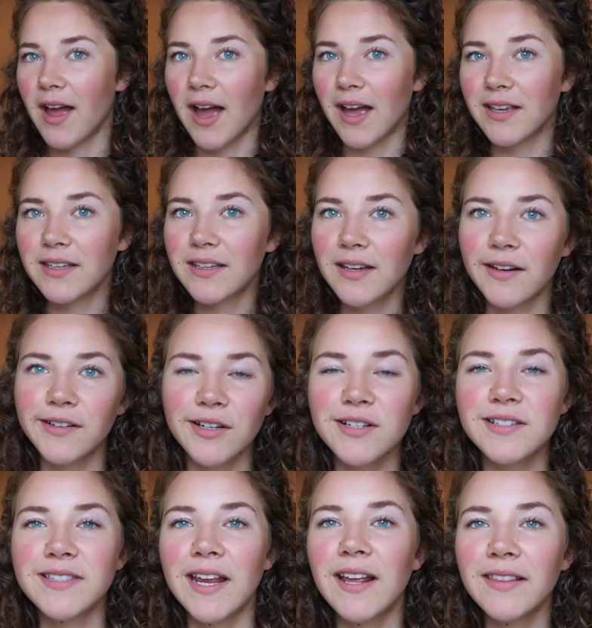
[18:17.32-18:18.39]
I
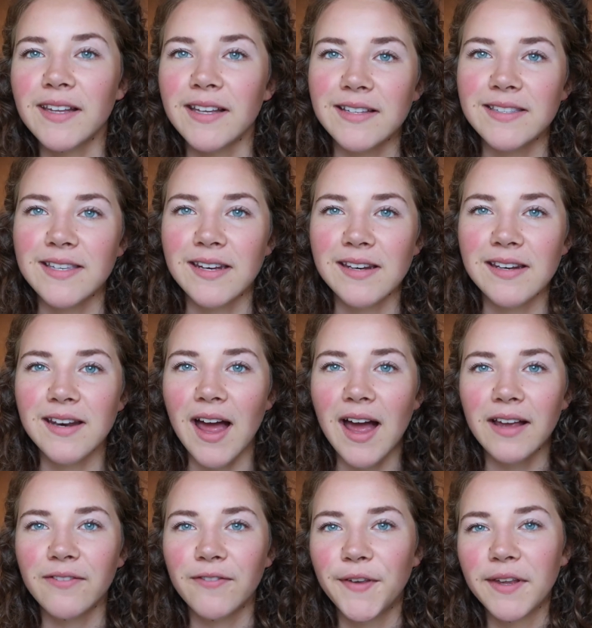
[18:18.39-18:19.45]
understand this, and
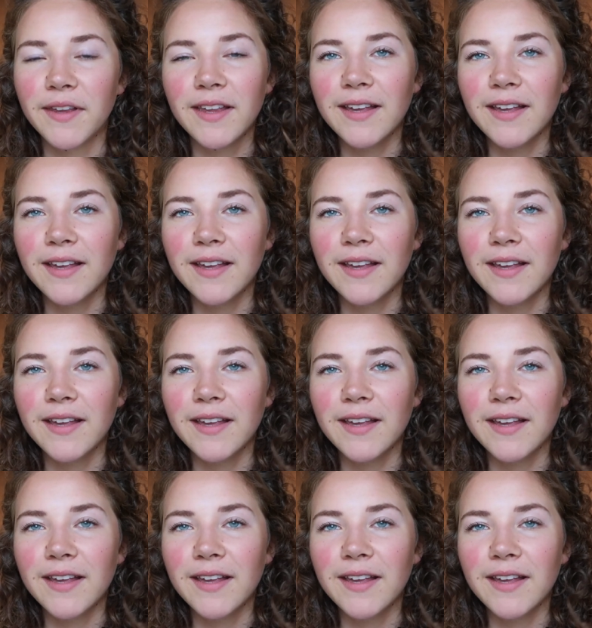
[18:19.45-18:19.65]
I feel